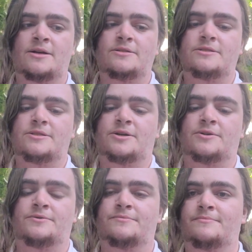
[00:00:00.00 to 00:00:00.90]

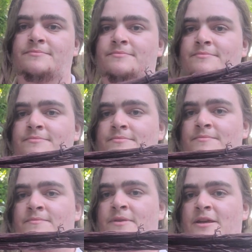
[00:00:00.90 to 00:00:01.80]
So
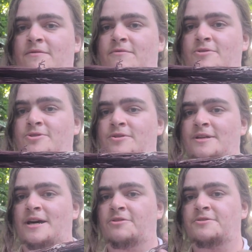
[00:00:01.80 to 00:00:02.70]
for certain
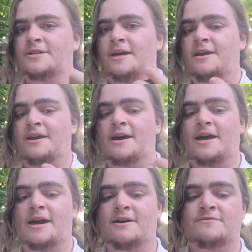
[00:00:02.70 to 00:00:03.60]
colors, I
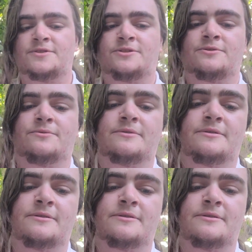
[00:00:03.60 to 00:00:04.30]
have to